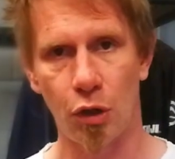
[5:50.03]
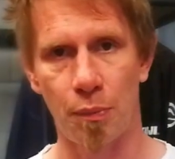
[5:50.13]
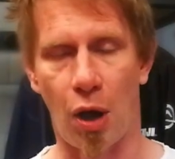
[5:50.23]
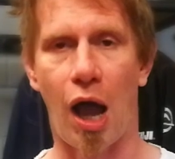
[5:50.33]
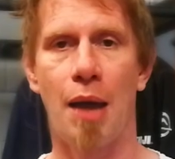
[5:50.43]

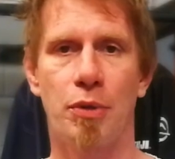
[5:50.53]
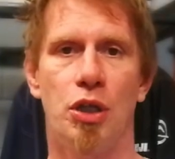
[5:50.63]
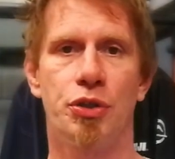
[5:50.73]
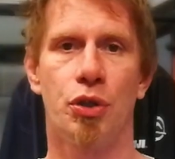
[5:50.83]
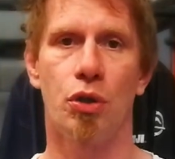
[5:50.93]
But I'm going
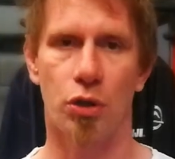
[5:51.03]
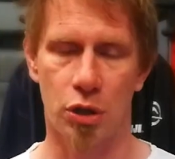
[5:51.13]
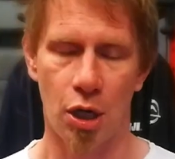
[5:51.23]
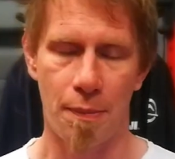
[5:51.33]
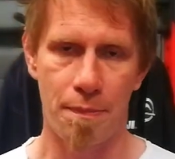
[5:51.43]
to talk
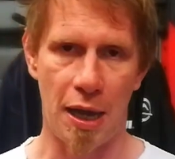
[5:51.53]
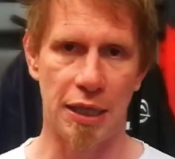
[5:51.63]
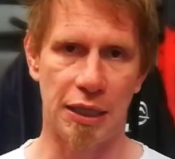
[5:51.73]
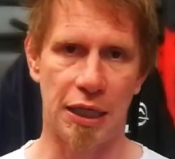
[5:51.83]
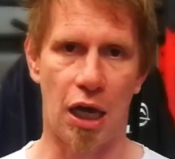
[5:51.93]

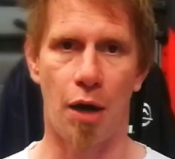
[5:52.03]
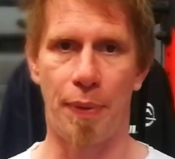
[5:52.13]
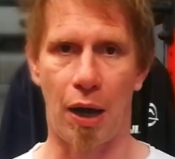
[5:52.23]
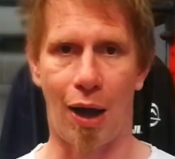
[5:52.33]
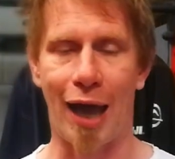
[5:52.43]
mainly
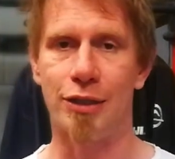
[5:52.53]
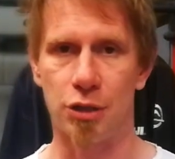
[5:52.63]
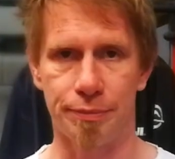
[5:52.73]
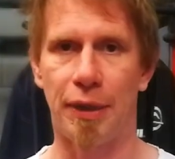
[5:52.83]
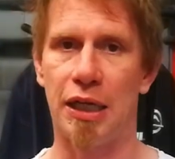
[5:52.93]
about
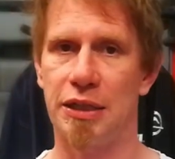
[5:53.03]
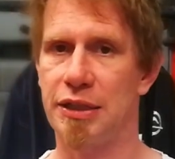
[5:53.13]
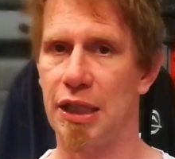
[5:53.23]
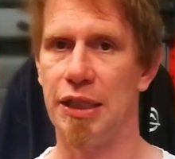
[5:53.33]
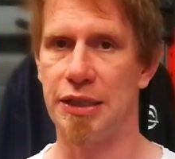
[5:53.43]
adult male
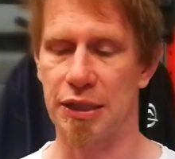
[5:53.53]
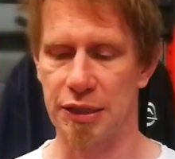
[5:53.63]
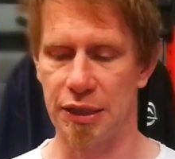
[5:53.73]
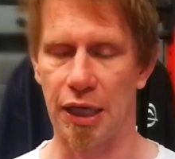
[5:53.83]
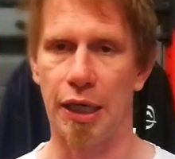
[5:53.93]
sizing
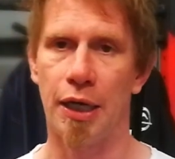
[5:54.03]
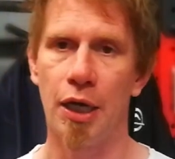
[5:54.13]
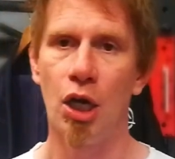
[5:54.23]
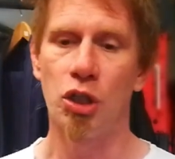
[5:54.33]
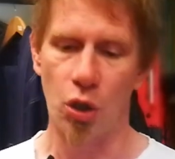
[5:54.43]
today.
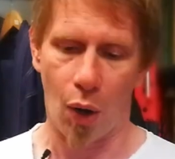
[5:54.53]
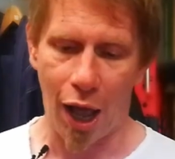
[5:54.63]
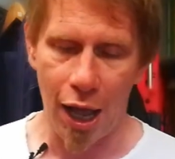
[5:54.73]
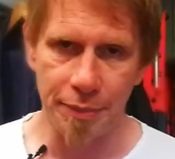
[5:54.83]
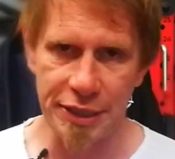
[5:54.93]
So
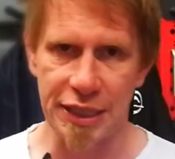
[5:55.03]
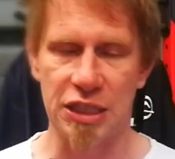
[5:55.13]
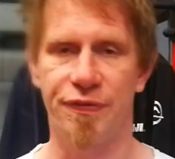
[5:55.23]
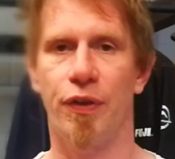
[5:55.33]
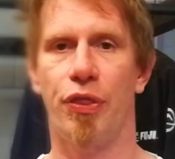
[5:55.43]
I'm
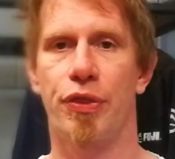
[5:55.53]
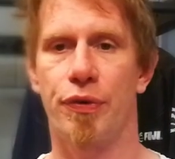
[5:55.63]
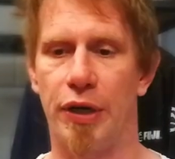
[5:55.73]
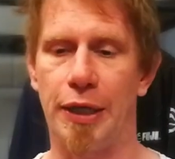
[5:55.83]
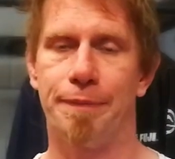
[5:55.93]

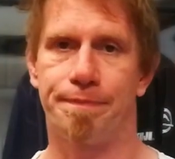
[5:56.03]
6'3",